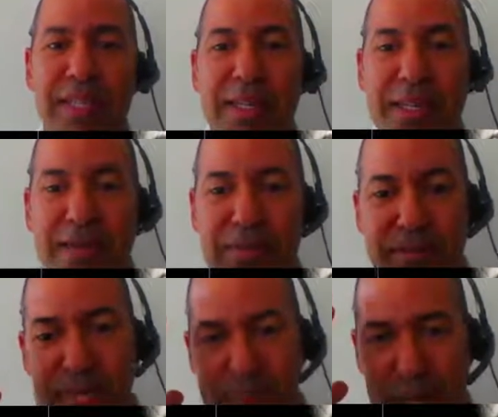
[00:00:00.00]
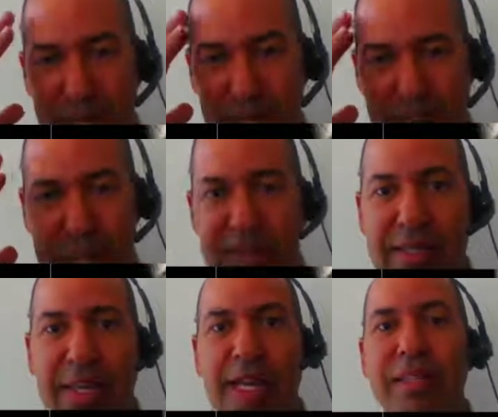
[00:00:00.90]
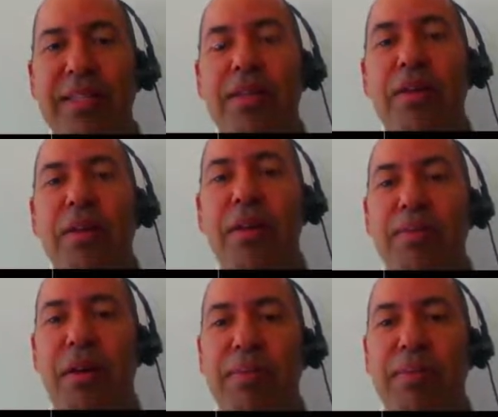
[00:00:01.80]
it gives me in my head exactly my